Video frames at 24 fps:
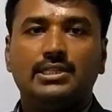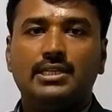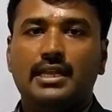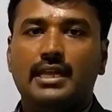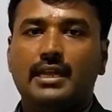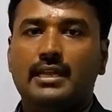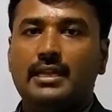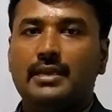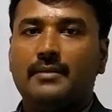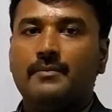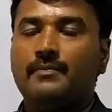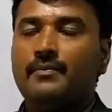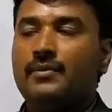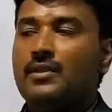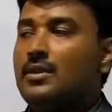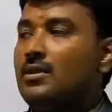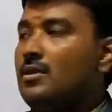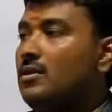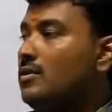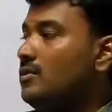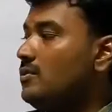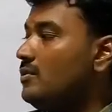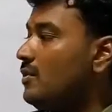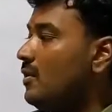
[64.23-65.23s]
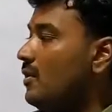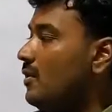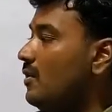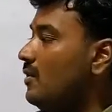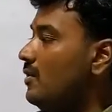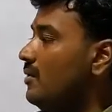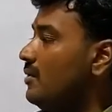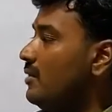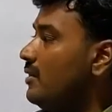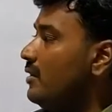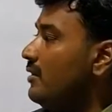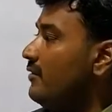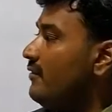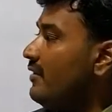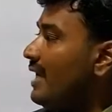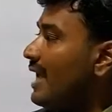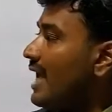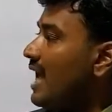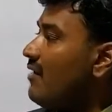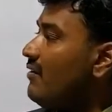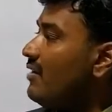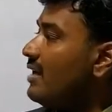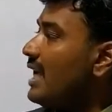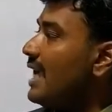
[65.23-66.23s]
engineering. So we
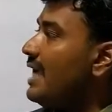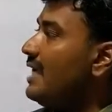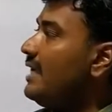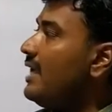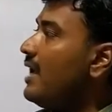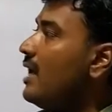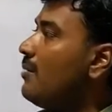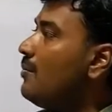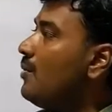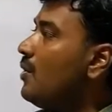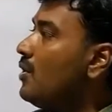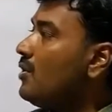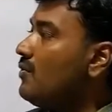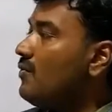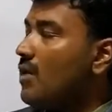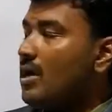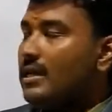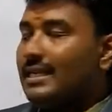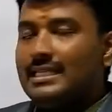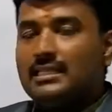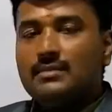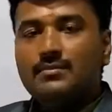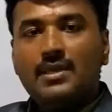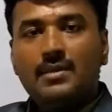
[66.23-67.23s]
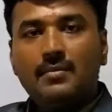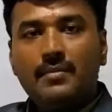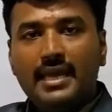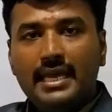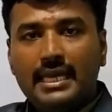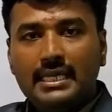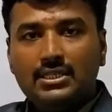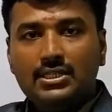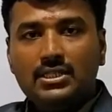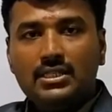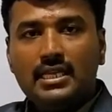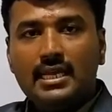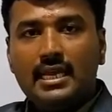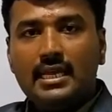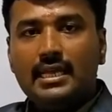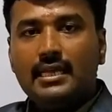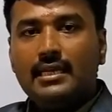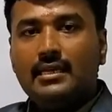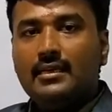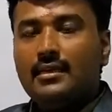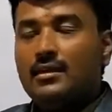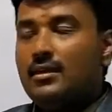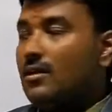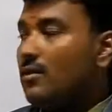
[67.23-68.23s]
have an idea about what is meant by
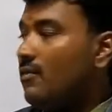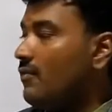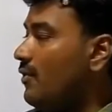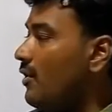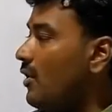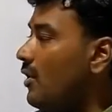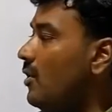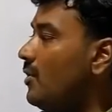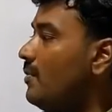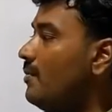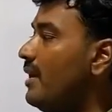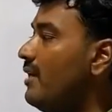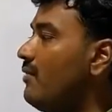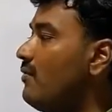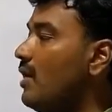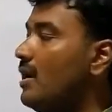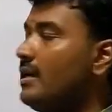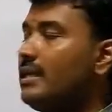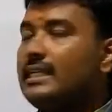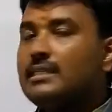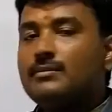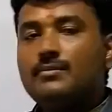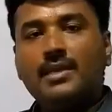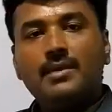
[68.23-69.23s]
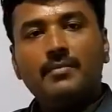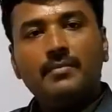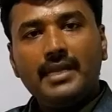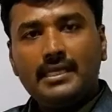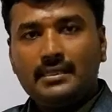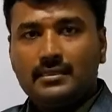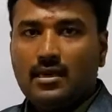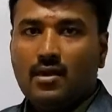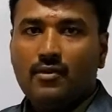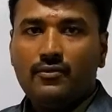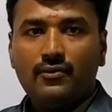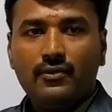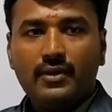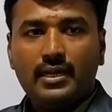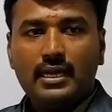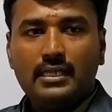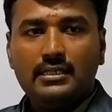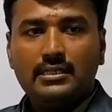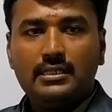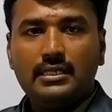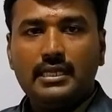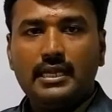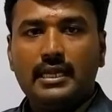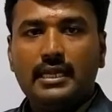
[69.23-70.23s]
engineering, followed by what is meant by software
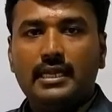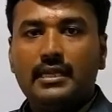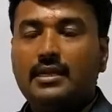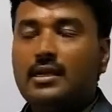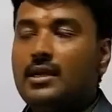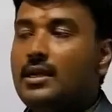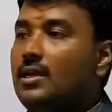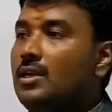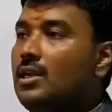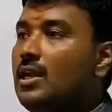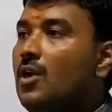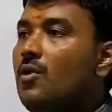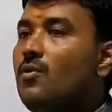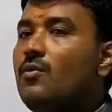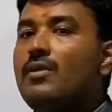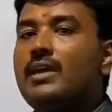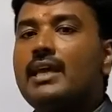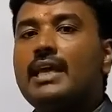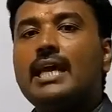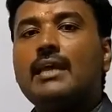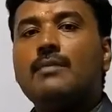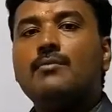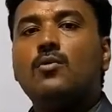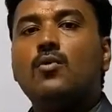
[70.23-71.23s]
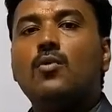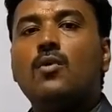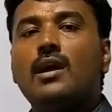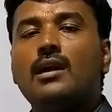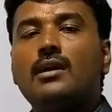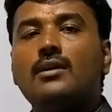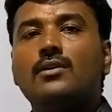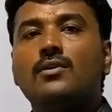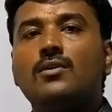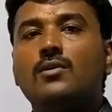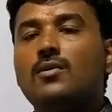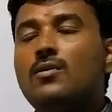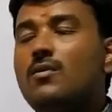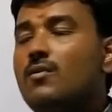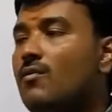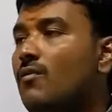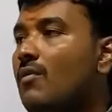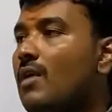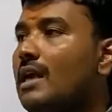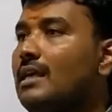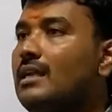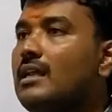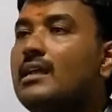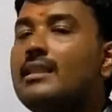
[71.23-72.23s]
engineering. Now we can move on to
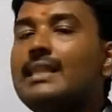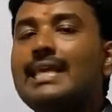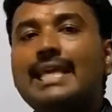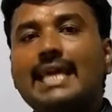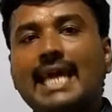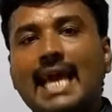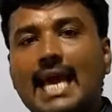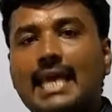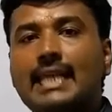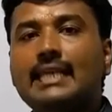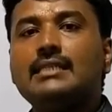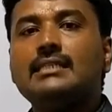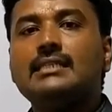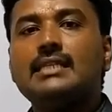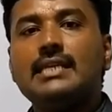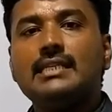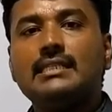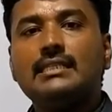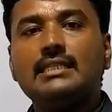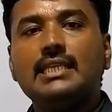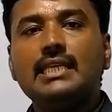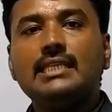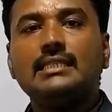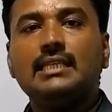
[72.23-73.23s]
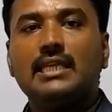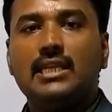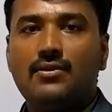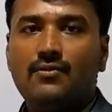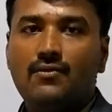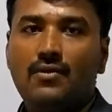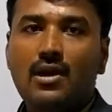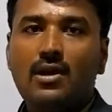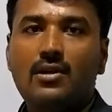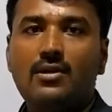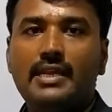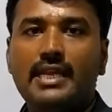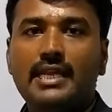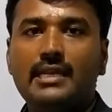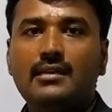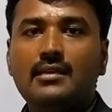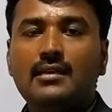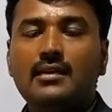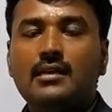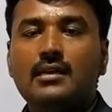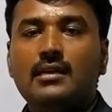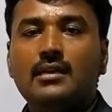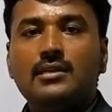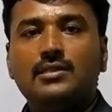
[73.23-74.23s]
what are the characteristics involved
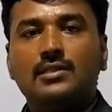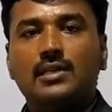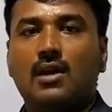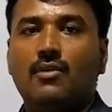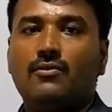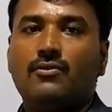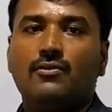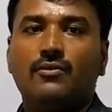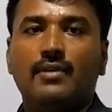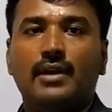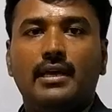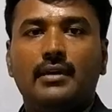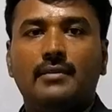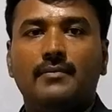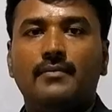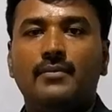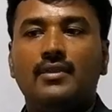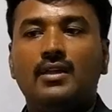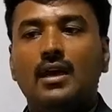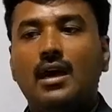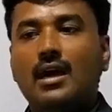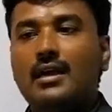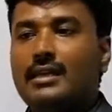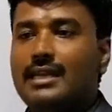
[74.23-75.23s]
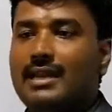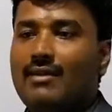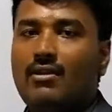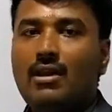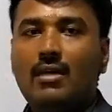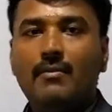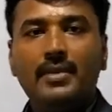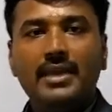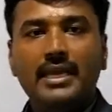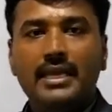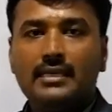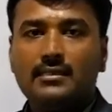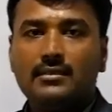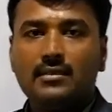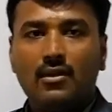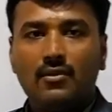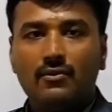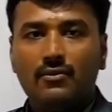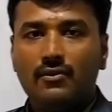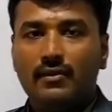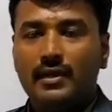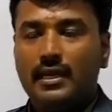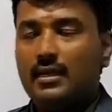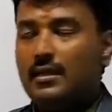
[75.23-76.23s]
in software or developing a
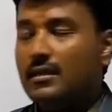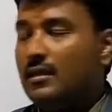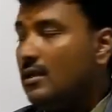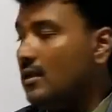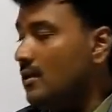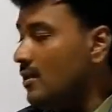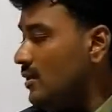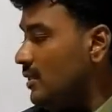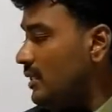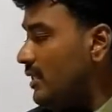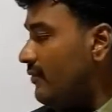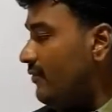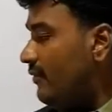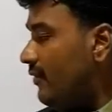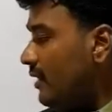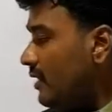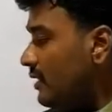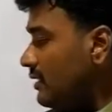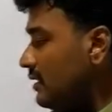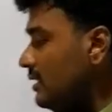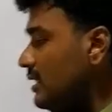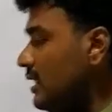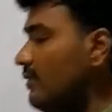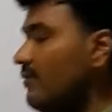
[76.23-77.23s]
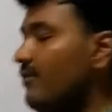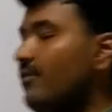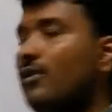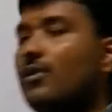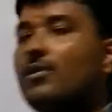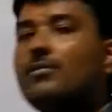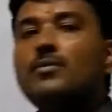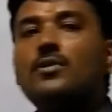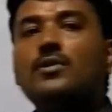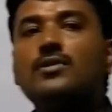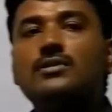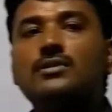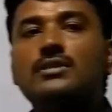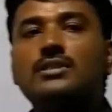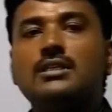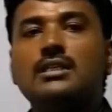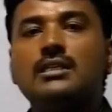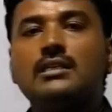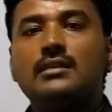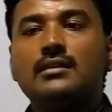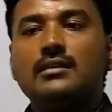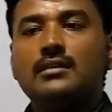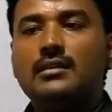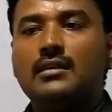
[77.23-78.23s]
software. The first and
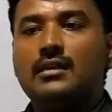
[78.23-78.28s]
foremost